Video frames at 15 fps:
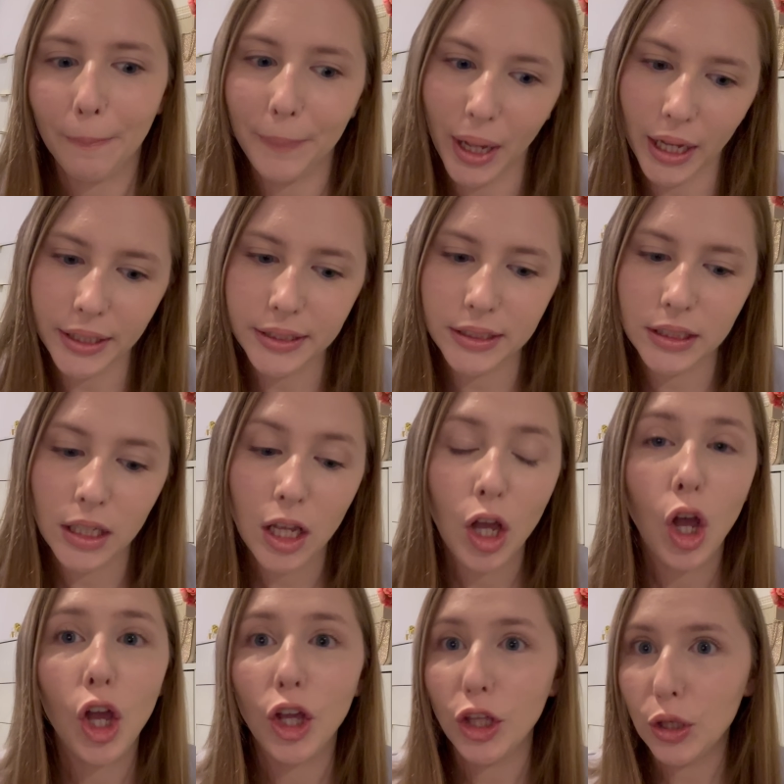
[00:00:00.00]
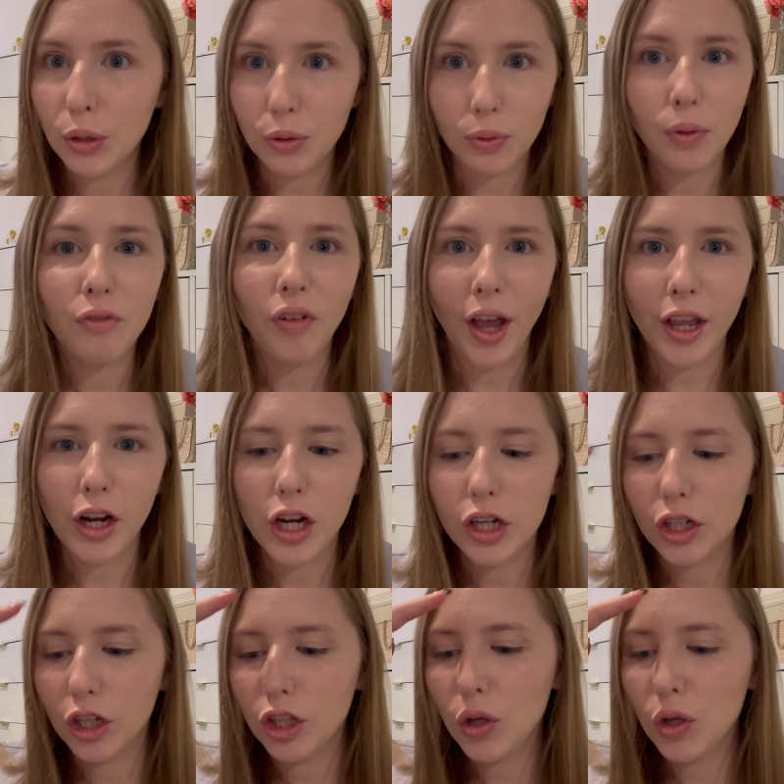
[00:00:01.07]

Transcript: but you fired